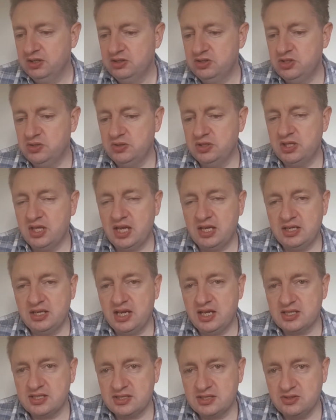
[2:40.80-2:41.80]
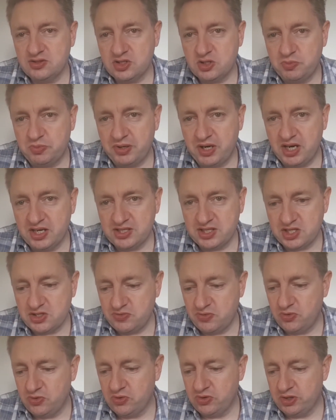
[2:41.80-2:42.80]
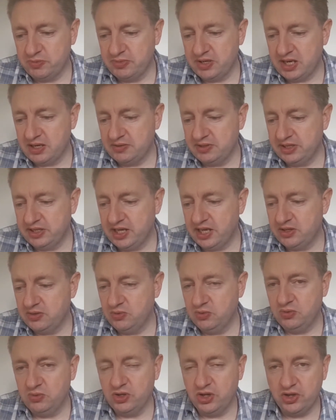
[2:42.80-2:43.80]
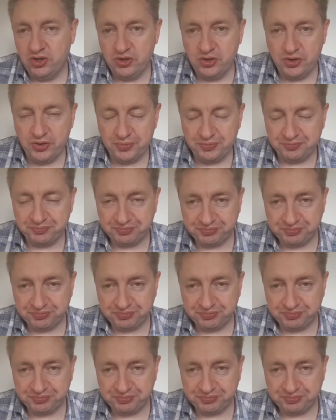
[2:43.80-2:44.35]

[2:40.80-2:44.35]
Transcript: Doing that nice little surprises for him now and again, or her.